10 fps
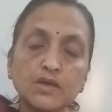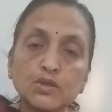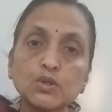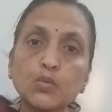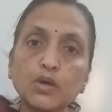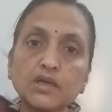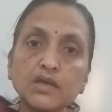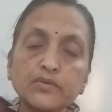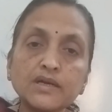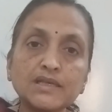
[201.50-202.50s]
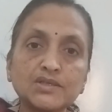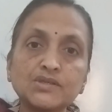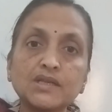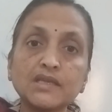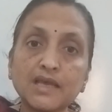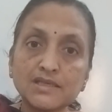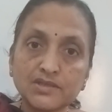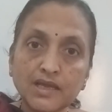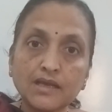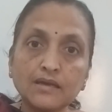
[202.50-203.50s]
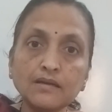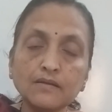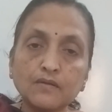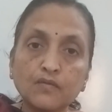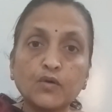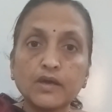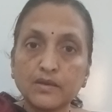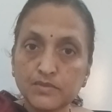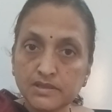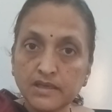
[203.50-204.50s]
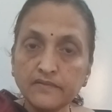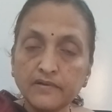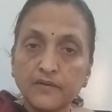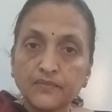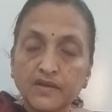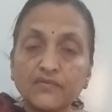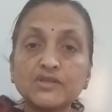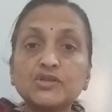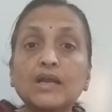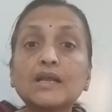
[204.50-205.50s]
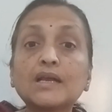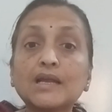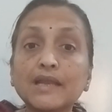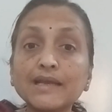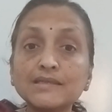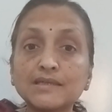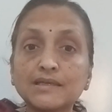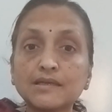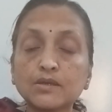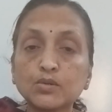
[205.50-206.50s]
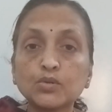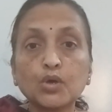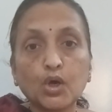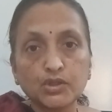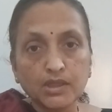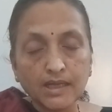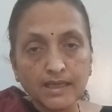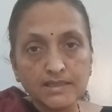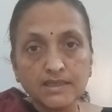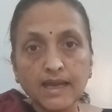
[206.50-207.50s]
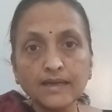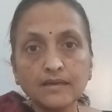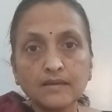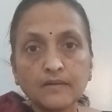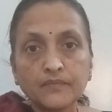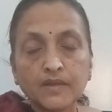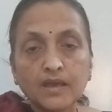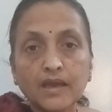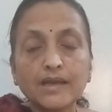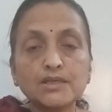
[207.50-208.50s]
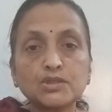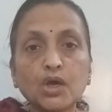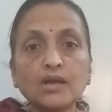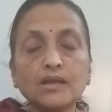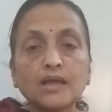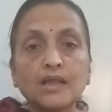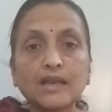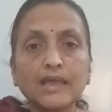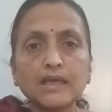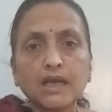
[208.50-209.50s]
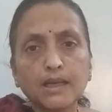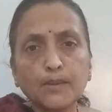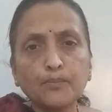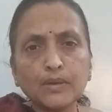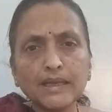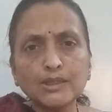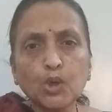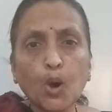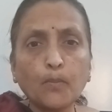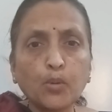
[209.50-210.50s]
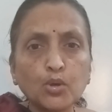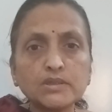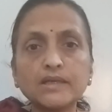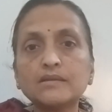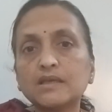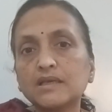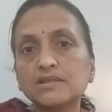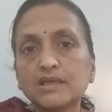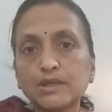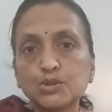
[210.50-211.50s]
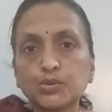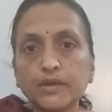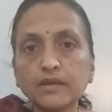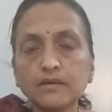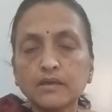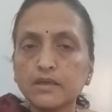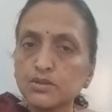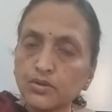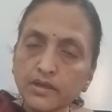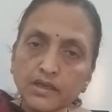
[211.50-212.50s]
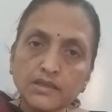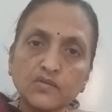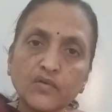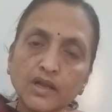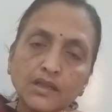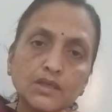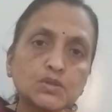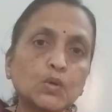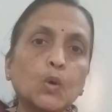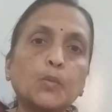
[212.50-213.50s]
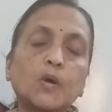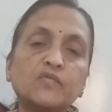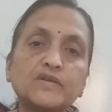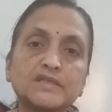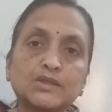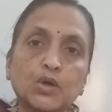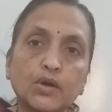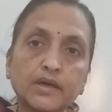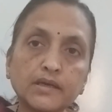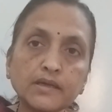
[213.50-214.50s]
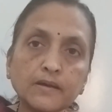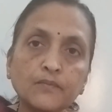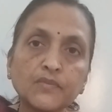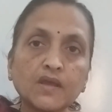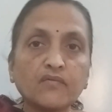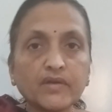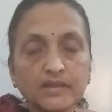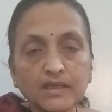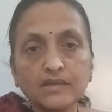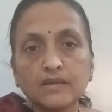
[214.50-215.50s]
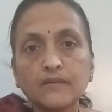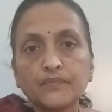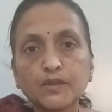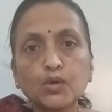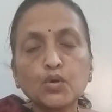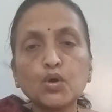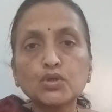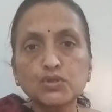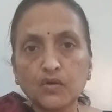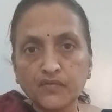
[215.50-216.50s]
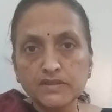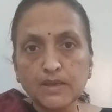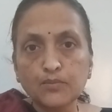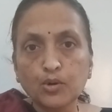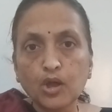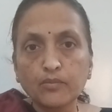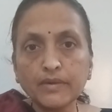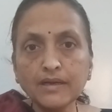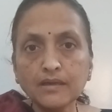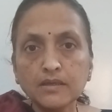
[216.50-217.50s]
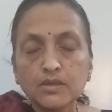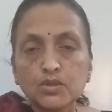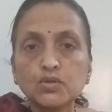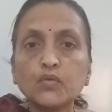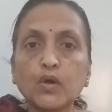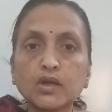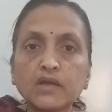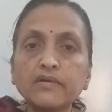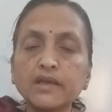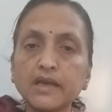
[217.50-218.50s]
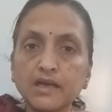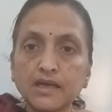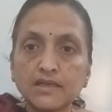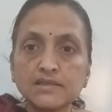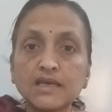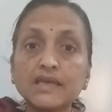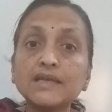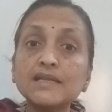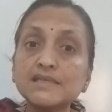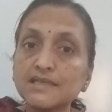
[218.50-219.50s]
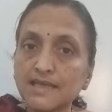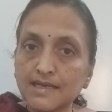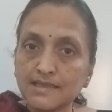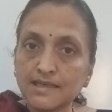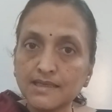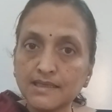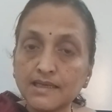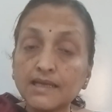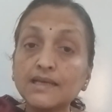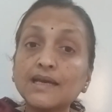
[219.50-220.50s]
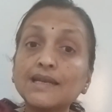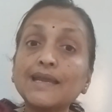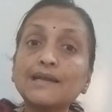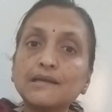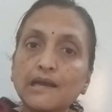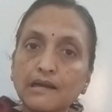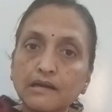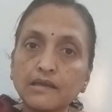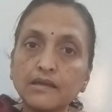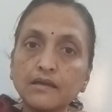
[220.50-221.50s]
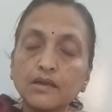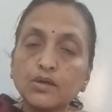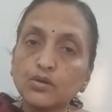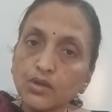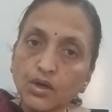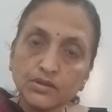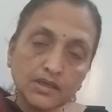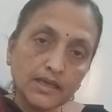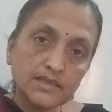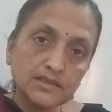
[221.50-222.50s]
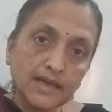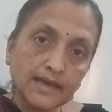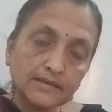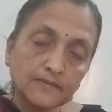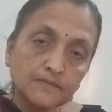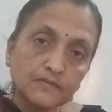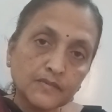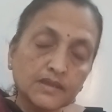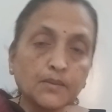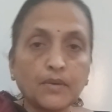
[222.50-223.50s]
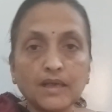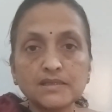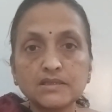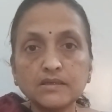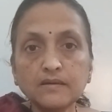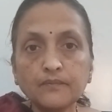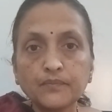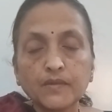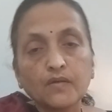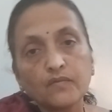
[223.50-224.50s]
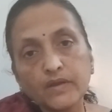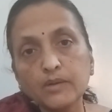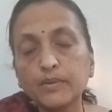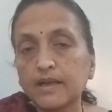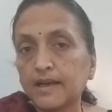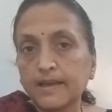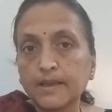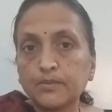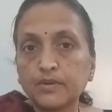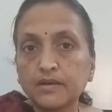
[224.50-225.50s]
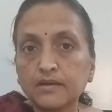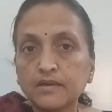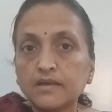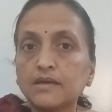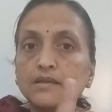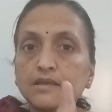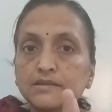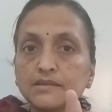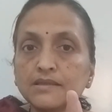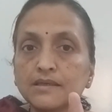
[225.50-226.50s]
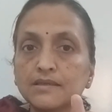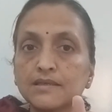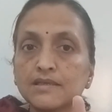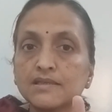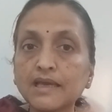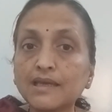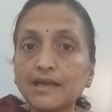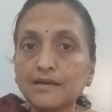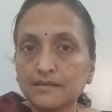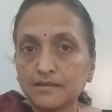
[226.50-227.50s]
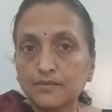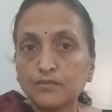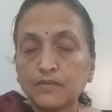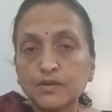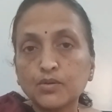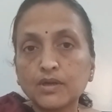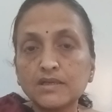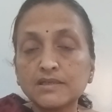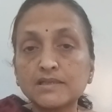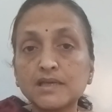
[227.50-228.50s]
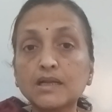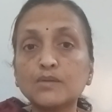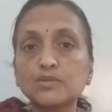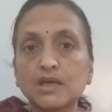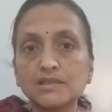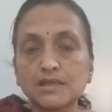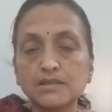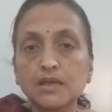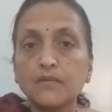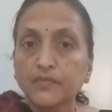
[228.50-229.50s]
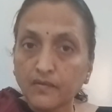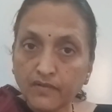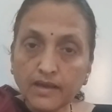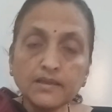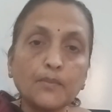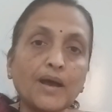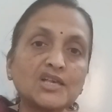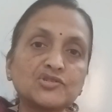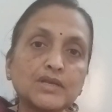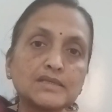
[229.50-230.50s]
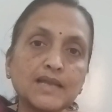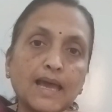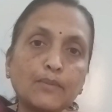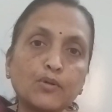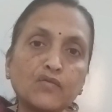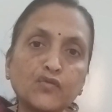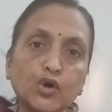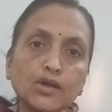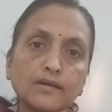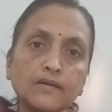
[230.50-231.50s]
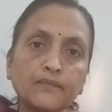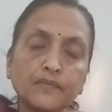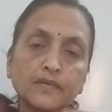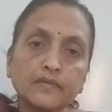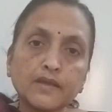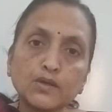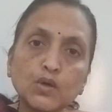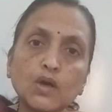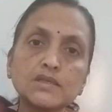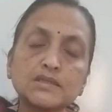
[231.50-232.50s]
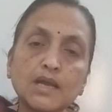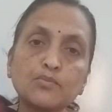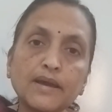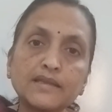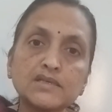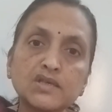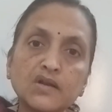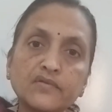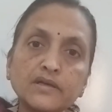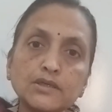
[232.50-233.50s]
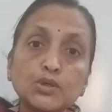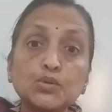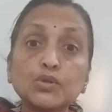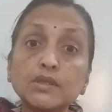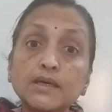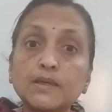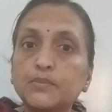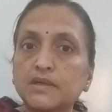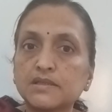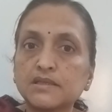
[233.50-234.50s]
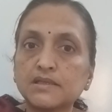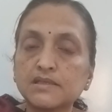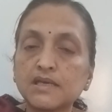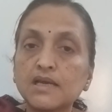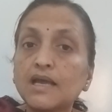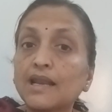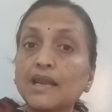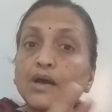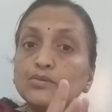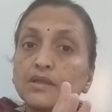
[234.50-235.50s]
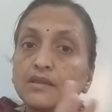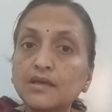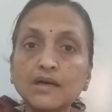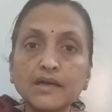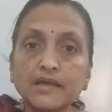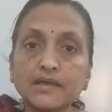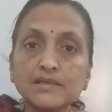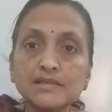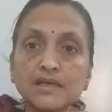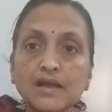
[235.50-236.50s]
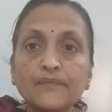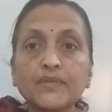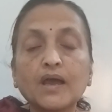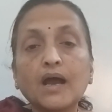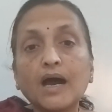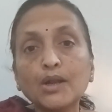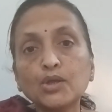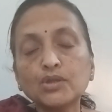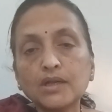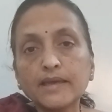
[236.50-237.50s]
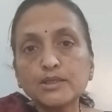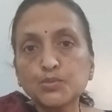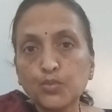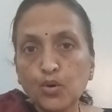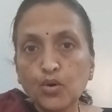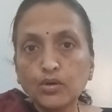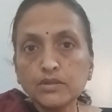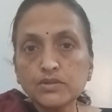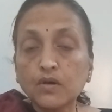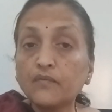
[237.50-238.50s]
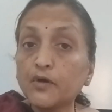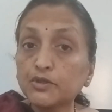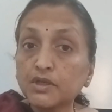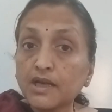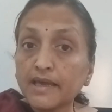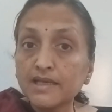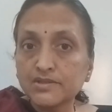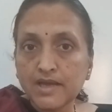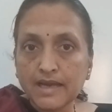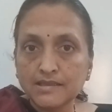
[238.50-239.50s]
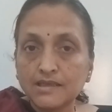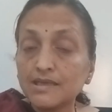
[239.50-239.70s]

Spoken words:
So whatever decision he has taken for himself, which are connected to the authorized act, it is not like complete opposite things he is doing. He is doing it within the scope of his authority, within the course of his employment. So whatever he does incidentally, connectedly to the authorized act, the master will be liable. This is a second, you can say, circumstances where the master is liable for the torts done by the servant to third persons. Now the third is unauthorized modes of authorized act.